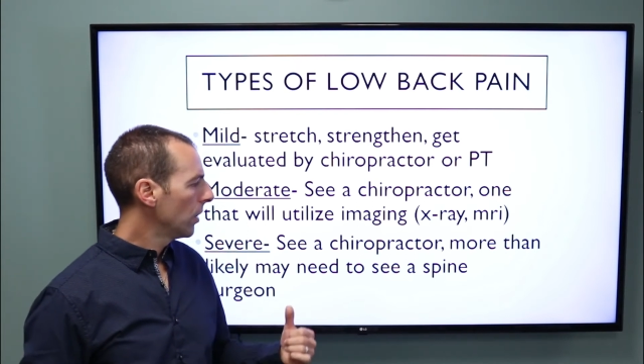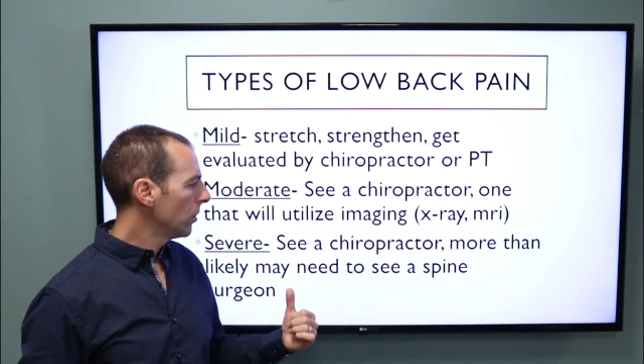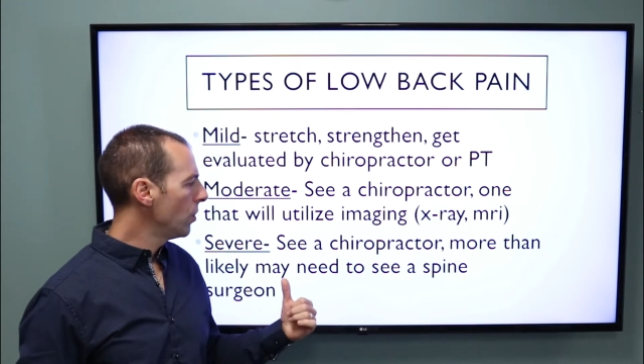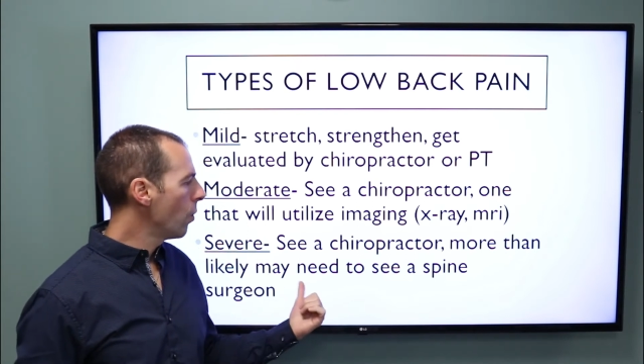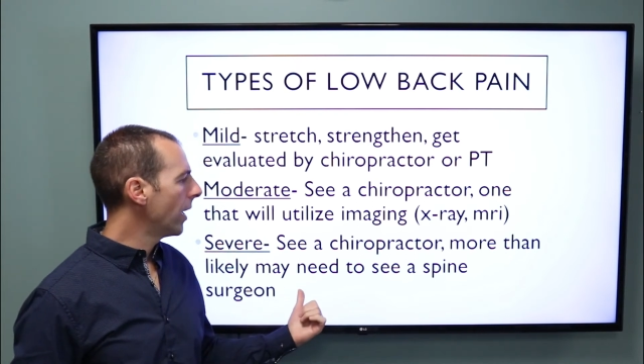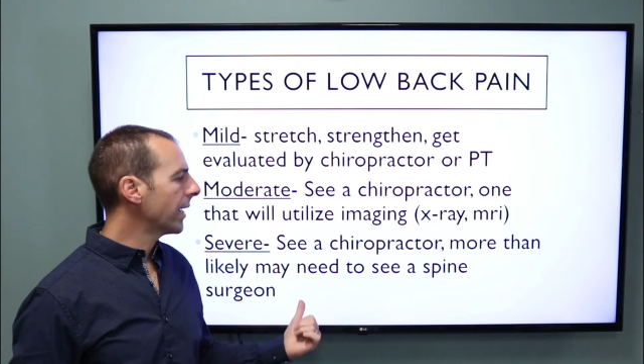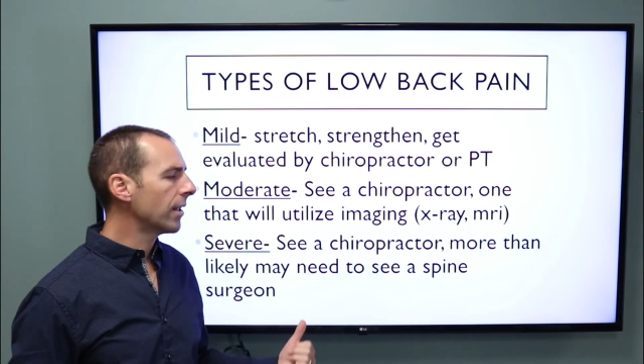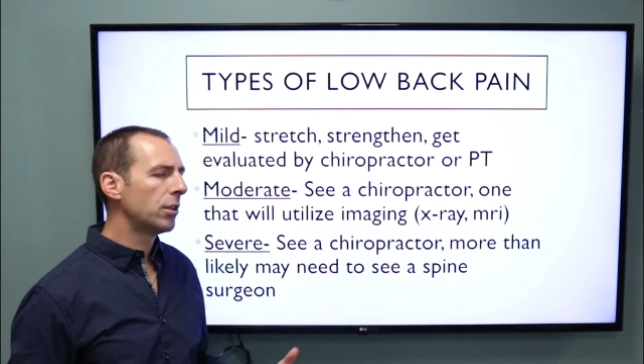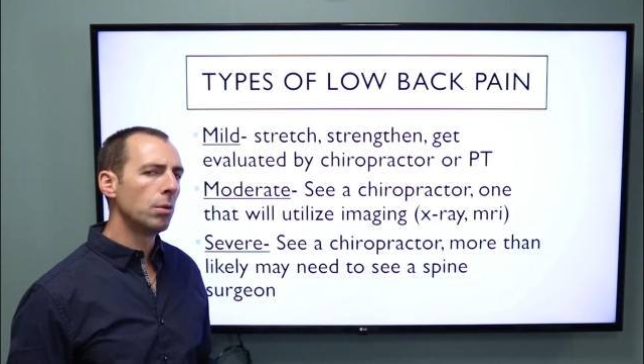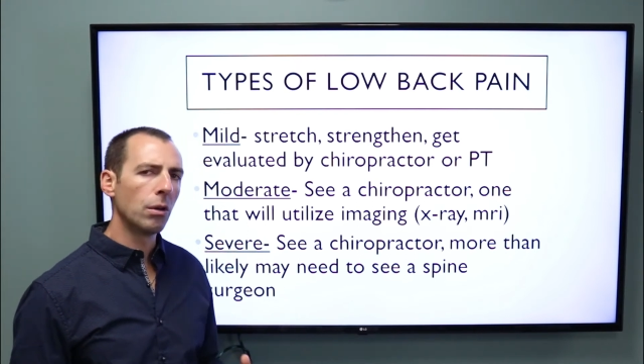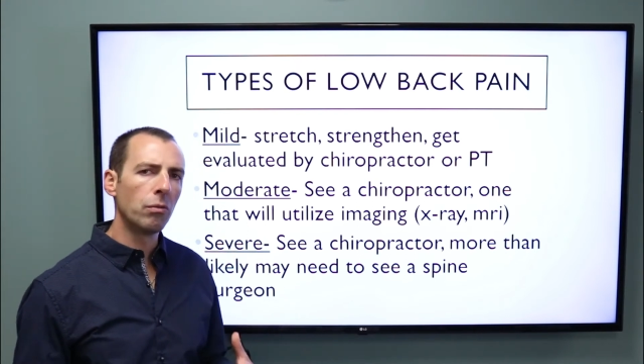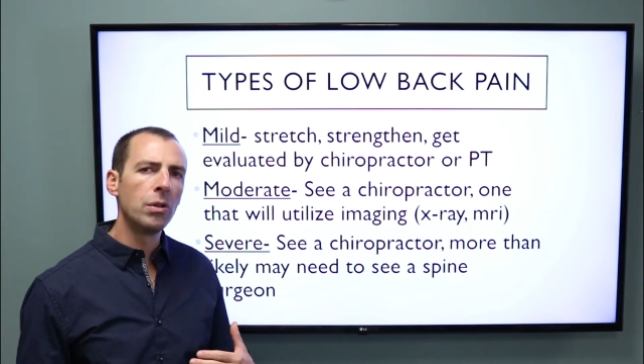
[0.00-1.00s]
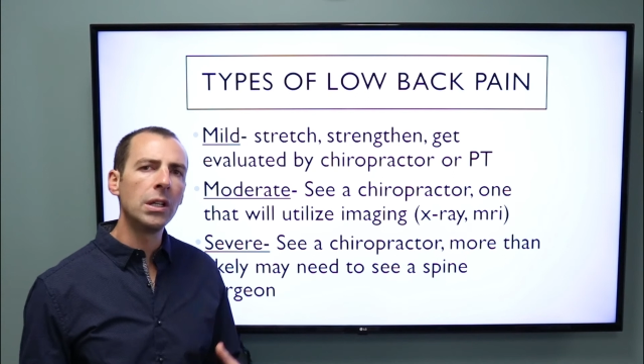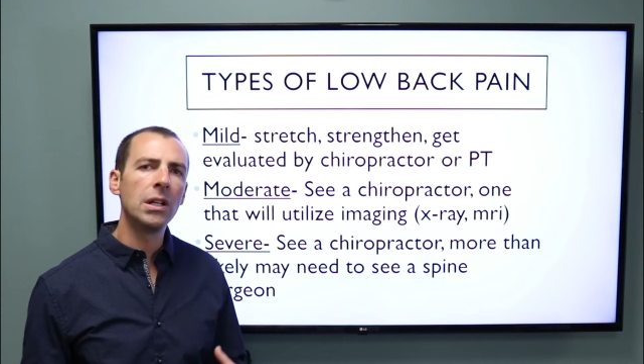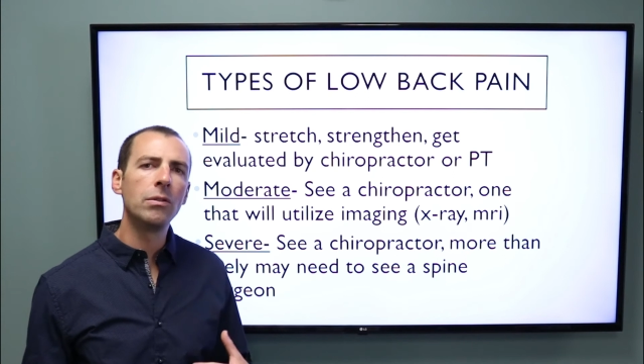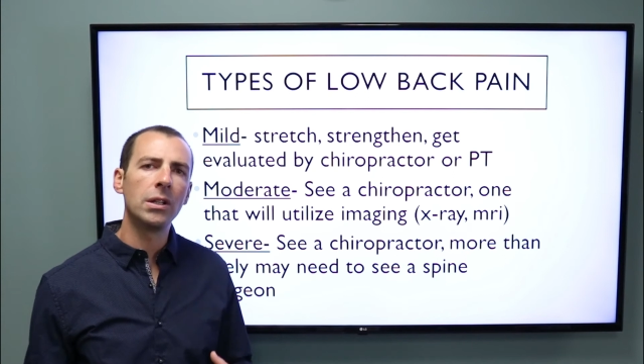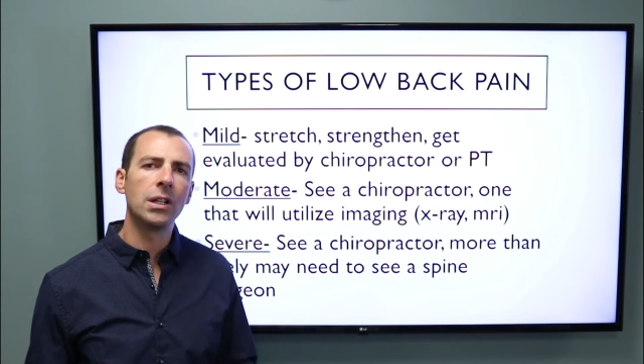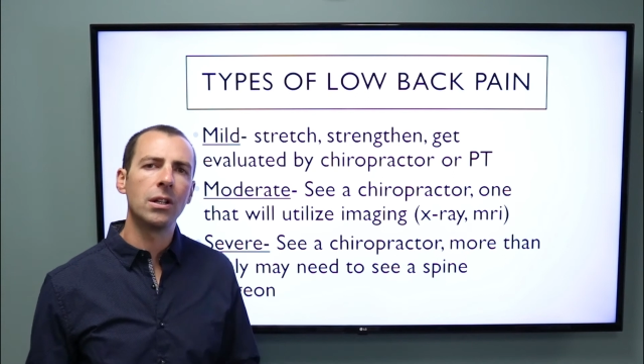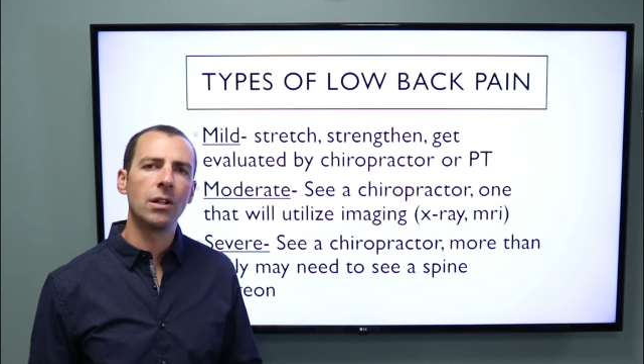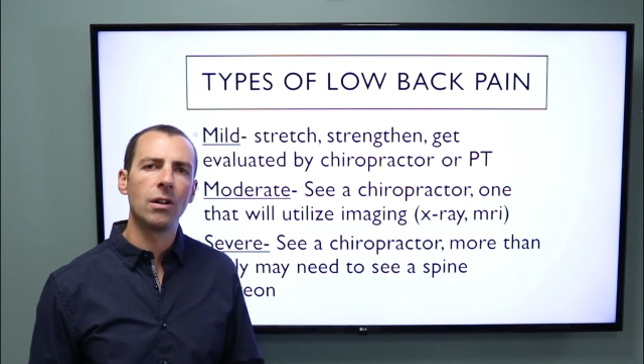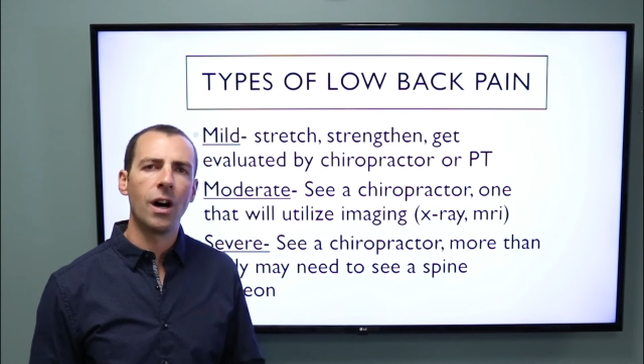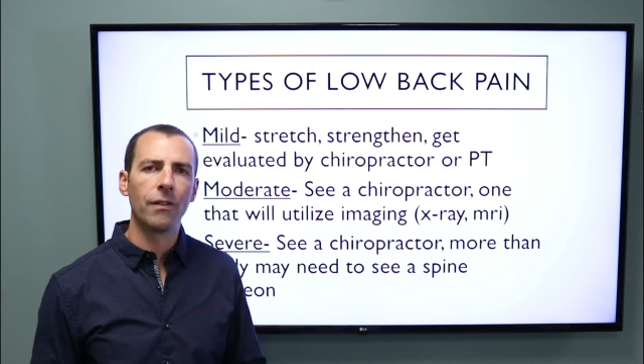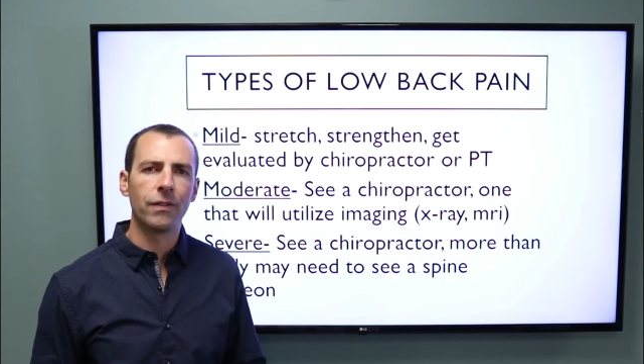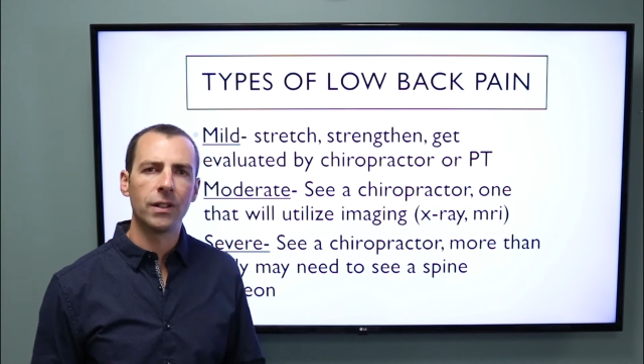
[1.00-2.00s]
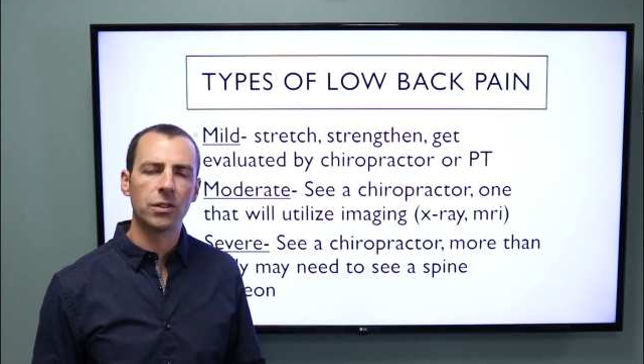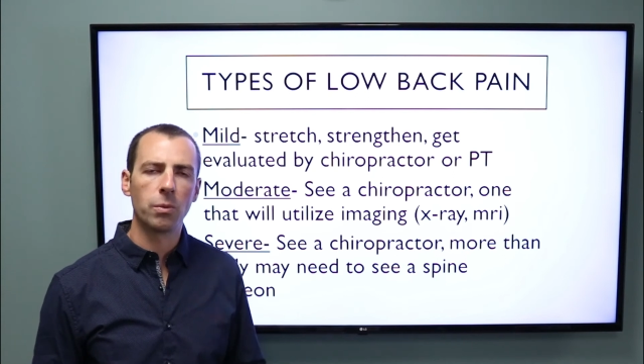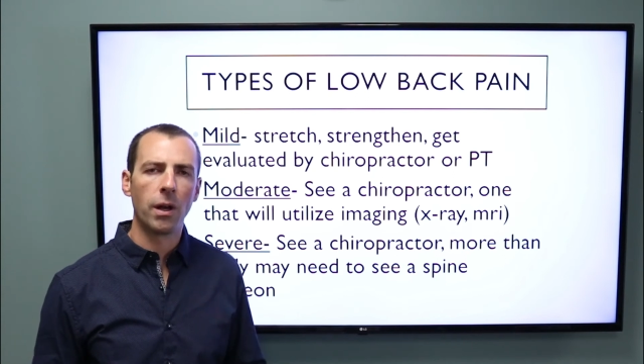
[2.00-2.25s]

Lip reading: You want to get to a really, really good office,